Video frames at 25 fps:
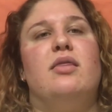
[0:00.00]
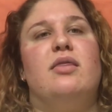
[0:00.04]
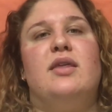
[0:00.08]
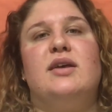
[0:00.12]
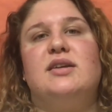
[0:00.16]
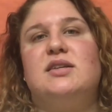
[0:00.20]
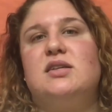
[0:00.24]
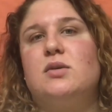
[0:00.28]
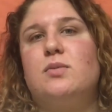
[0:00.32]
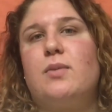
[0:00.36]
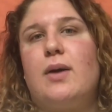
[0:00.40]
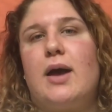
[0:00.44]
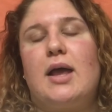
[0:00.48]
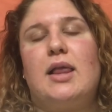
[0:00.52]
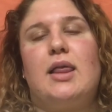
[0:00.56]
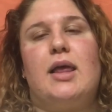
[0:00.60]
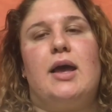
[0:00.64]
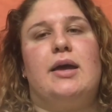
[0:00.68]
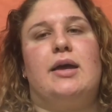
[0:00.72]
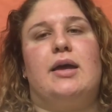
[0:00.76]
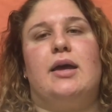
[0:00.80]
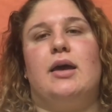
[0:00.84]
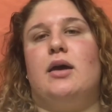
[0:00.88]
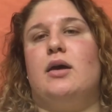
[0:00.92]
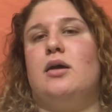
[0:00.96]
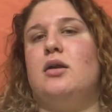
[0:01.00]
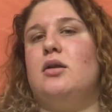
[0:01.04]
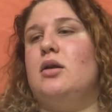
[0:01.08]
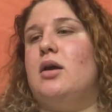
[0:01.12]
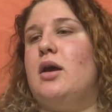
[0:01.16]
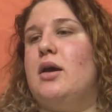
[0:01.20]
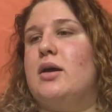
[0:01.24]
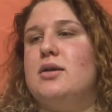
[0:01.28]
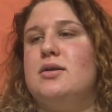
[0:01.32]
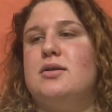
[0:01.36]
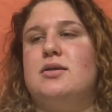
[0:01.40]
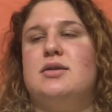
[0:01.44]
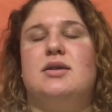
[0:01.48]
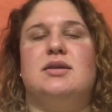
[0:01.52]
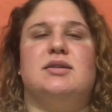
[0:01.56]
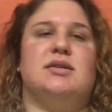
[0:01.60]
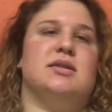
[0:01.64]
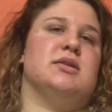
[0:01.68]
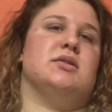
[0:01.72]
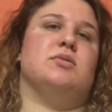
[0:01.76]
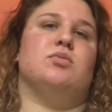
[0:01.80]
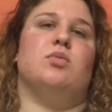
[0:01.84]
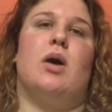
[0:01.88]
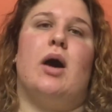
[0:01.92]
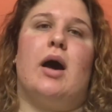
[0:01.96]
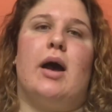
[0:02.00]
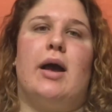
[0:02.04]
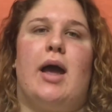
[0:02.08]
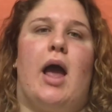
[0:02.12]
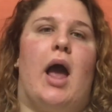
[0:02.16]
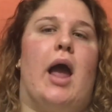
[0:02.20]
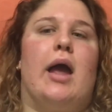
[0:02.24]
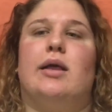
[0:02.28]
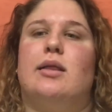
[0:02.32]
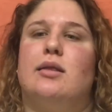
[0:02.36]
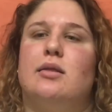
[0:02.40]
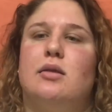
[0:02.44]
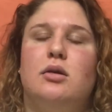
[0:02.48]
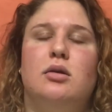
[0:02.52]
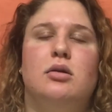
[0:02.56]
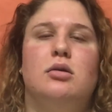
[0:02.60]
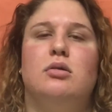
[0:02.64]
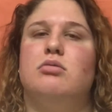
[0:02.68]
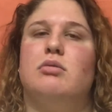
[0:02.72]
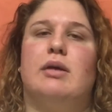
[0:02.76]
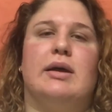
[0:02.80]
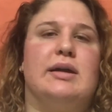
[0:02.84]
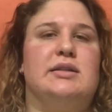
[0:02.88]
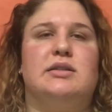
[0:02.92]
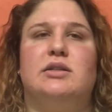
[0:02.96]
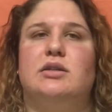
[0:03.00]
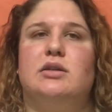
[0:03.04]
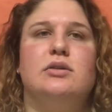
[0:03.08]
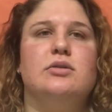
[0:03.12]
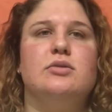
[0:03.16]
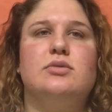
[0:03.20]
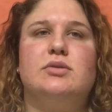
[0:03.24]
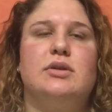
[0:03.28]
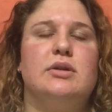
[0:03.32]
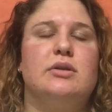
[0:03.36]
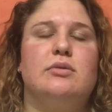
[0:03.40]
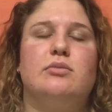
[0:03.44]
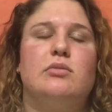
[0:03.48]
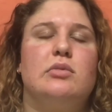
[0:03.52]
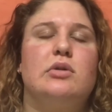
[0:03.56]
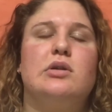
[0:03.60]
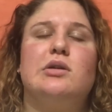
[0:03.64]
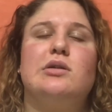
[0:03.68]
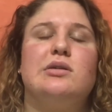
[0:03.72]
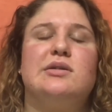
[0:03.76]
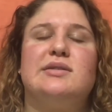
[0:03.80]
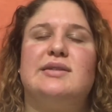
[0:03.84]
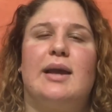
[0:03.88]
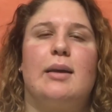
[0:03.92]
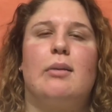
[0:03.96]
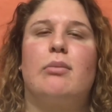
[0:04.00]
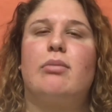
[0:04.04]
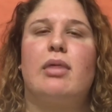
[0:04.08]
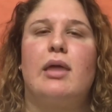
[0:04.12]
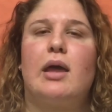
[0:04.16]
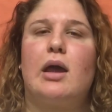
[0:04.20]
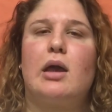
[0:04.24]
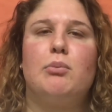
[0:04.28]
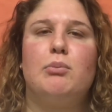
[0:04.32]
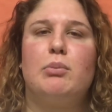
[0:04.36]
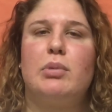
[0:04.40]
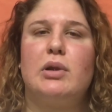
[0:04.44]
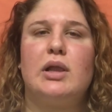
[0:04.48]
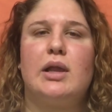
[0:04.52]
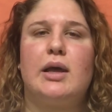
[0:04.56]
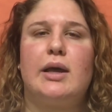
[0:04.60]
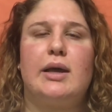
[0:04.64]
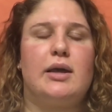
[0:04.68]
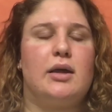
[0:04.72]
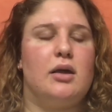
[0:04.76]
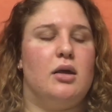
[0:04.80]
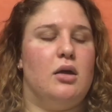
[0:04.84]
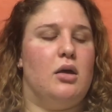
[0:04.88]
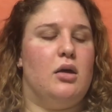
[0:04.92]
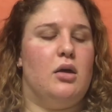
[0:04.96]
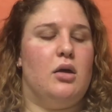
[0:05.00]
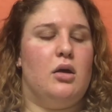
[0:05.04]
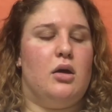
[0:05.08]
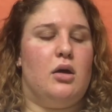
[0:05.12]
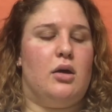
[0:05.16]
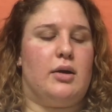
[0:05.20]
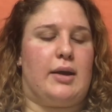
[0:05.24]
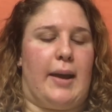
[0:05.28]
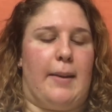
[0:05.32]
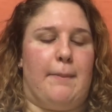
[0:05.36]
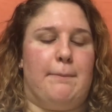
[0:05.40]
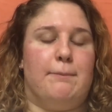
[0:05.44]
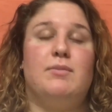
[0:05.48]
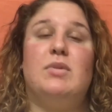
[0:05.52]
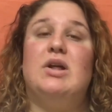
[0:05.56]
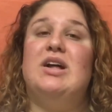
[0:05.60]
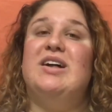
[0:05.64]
this is why I like it and this is why I like to use it. Same thing, but like, okay.